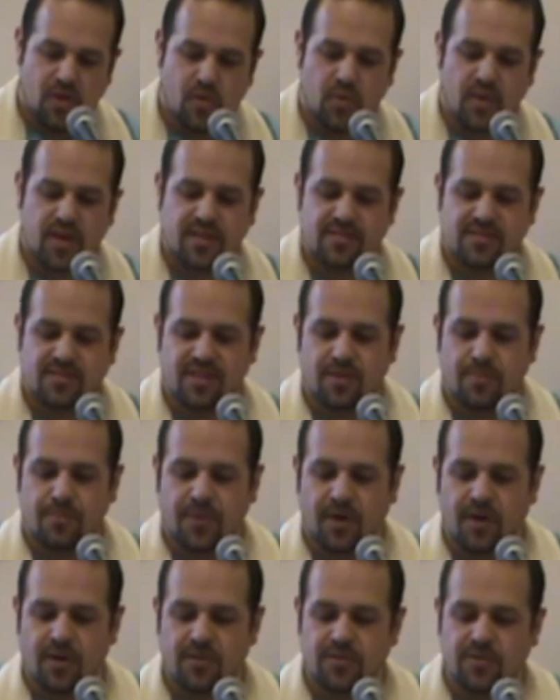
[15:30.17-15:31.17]
We instead
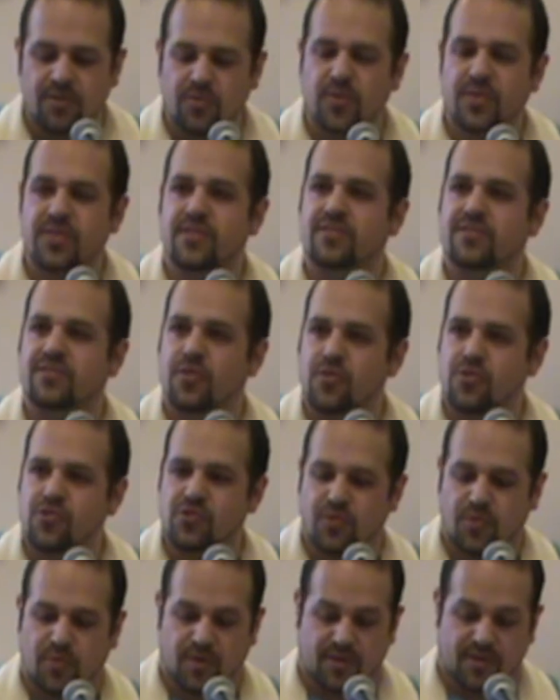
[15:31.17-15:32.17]
partnered with a
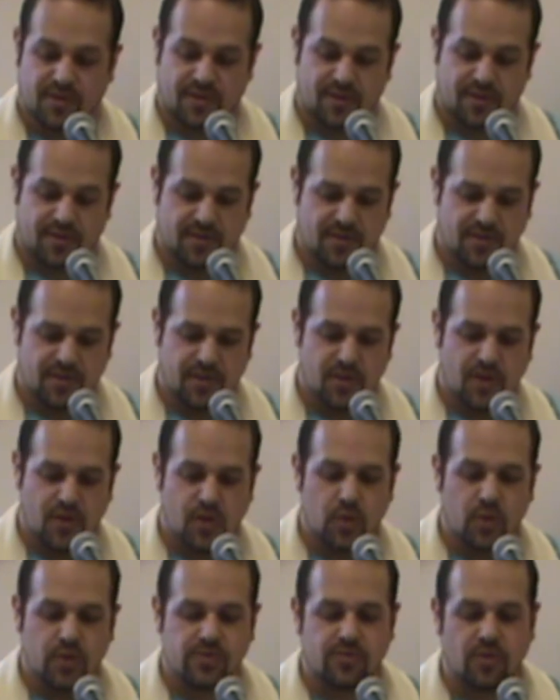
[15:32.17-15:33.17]
social worker
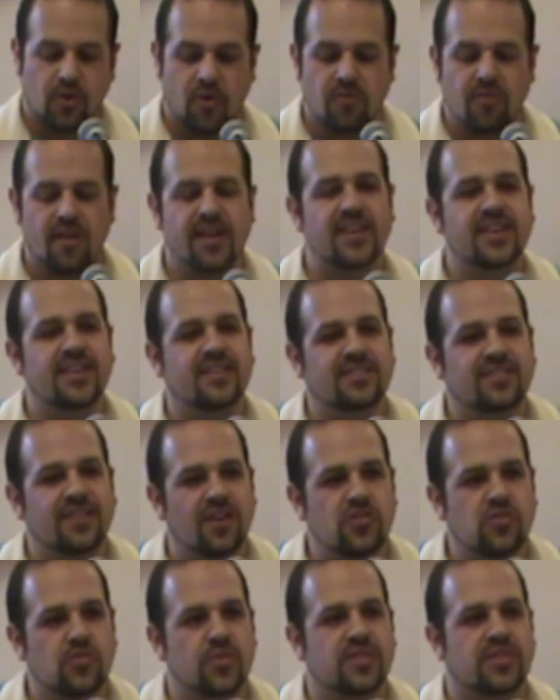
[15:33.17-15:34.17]
who is already in
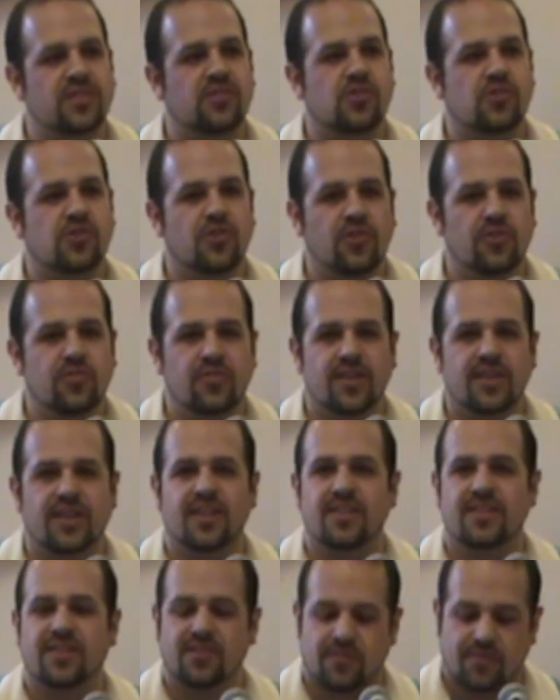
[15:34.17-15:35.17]
touch with these children
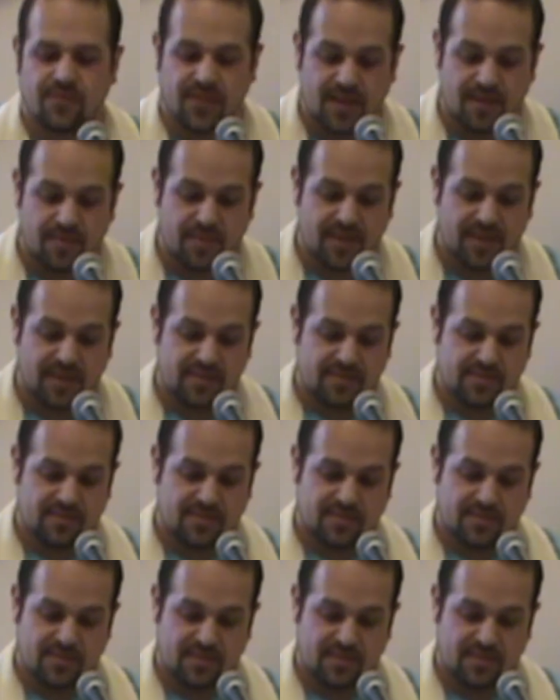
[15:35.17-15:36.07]
and these families